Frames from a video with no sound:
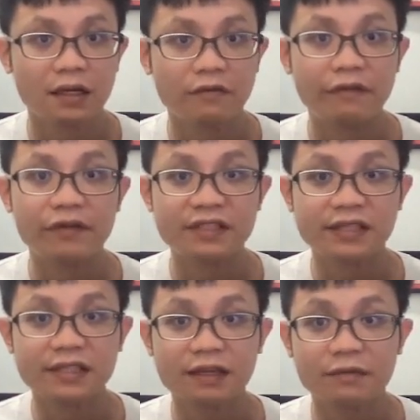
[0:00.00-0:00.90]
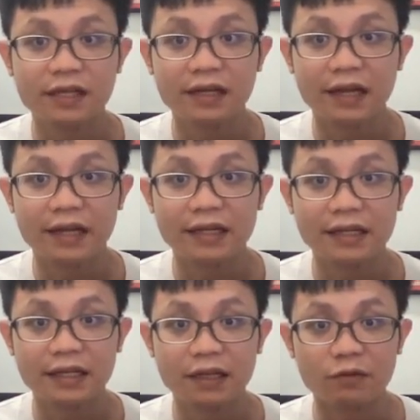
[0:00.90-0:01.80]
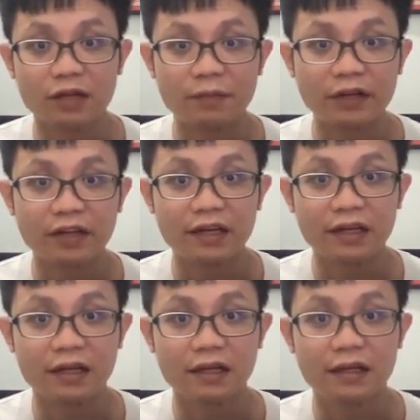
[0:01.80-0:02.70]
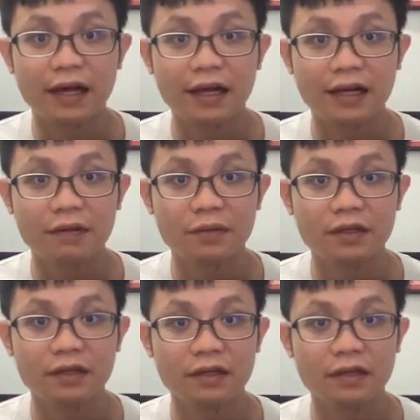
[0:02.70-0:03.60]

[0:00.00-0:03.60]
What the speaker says: when we say something like keep the battery in the dark cupboard,